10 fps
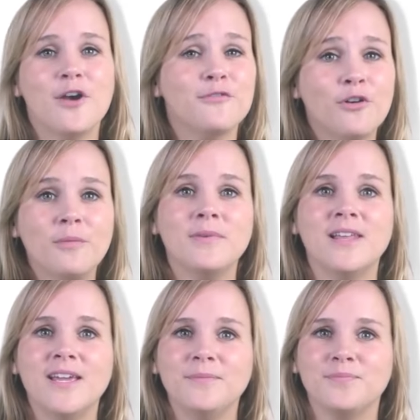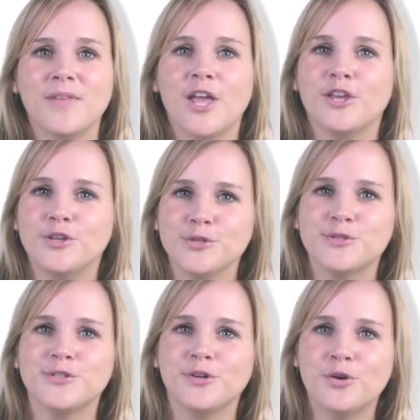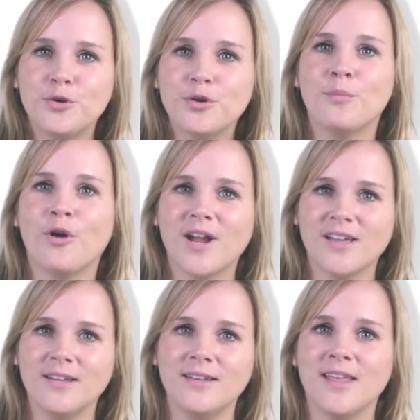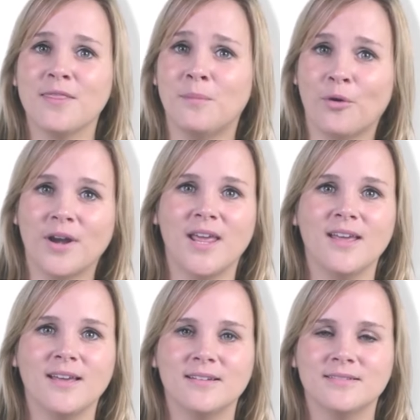Formally, use goedemorgen in the morning,